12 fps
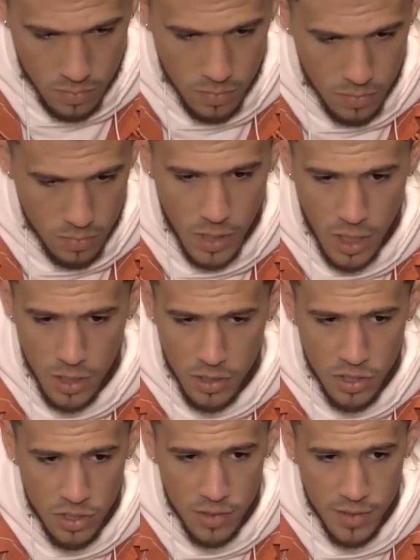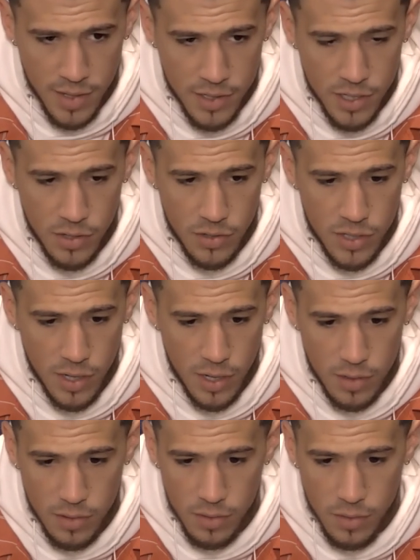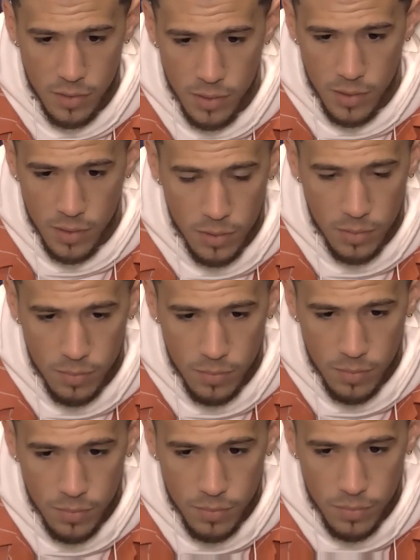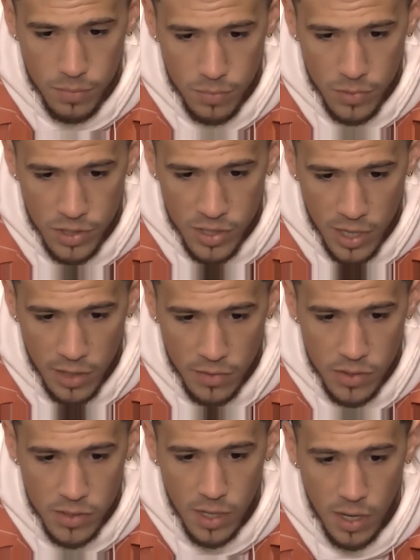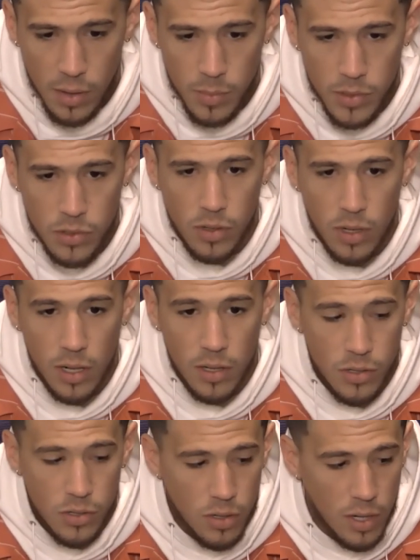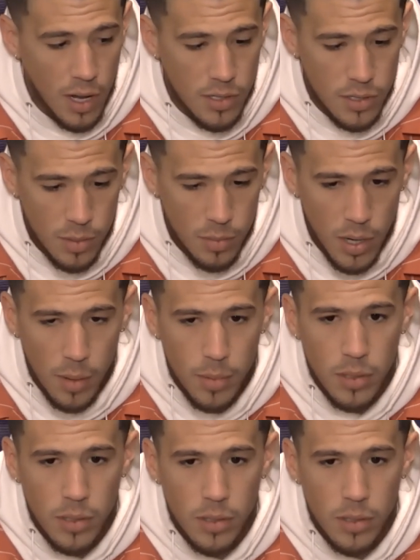No, just things that you said. Um, just taking this time and util- utilizing it properly.